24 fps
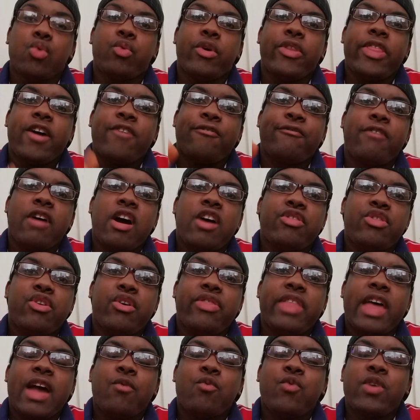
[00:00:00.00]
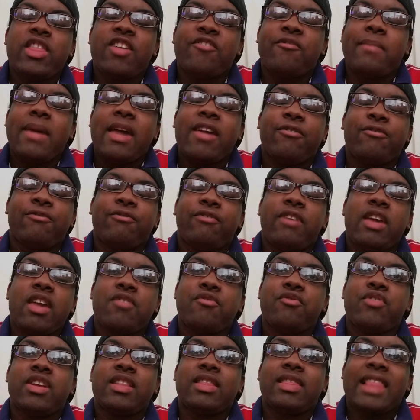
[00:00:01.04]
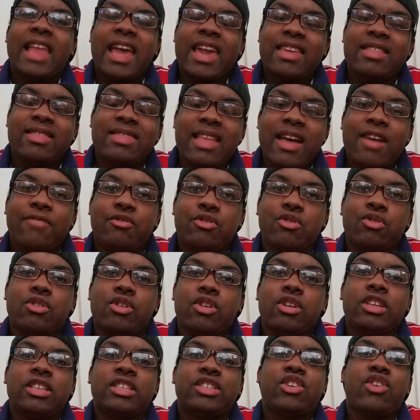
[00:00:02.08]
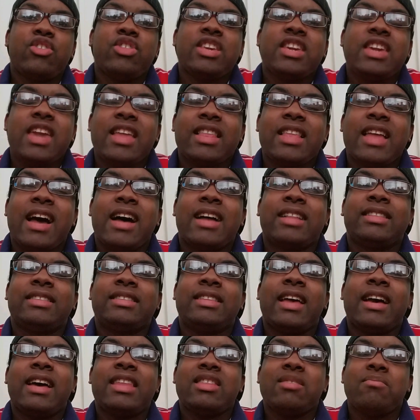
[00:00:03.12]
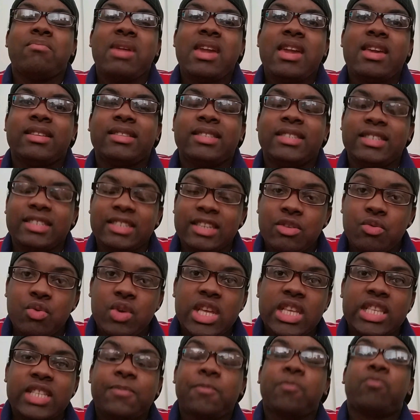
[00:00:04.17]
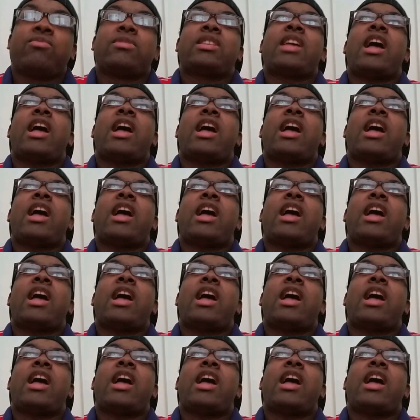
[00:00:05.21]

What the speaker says: when I found out that one of my favorite light novel is gonna get an animated series,